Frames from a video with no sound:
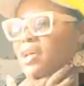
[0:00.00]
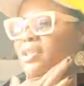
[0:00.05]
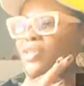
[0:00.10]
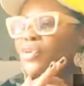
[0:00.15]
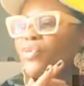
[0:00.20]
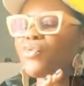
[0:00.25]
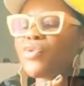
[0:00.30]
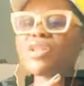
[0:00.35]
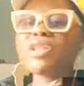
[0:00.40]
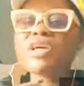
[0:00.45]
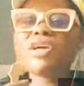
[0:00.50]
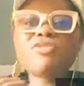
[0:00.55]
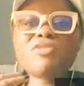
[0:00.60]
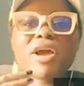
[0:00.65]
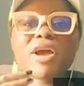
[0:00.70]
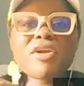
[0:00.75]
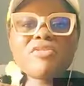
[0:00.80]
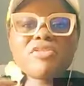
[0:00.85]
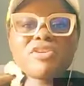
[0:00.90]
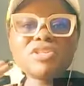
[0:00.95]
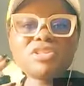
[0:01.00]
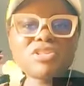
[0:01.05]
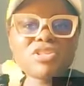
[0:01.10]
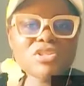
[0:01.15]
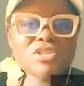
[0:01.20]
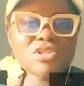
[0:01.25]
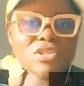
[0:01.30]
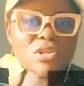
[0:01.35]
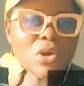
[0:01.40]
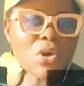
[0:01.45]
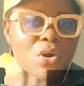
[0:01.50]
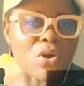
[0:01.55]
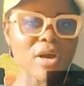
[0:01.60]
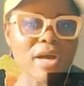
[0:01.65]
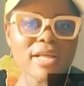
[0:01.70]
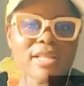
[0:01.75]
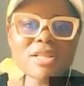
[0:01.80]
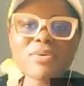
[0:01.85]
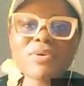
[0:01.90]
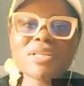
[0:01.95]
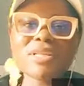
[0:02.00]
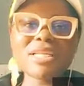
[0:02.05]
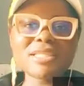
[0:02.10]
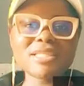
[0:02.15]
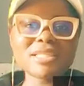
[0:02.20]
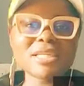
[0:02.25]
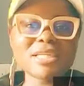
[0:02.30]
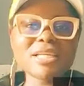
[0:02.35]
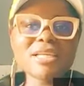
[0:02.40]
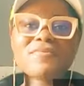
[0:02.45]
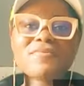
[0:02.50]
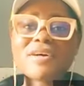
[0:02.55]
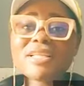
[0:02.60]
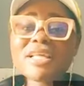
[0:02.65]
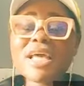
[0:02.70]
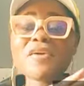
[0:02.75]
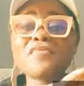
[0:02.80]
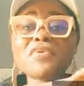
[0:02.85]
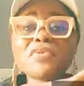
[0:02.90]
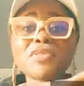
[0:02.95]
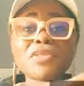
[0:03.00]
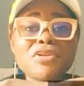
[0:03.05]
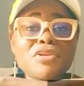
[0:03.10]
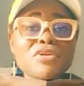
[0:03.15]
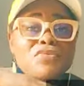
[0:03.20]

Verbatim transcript: the way they rearrange the song, and the way they sing. In fact, everything,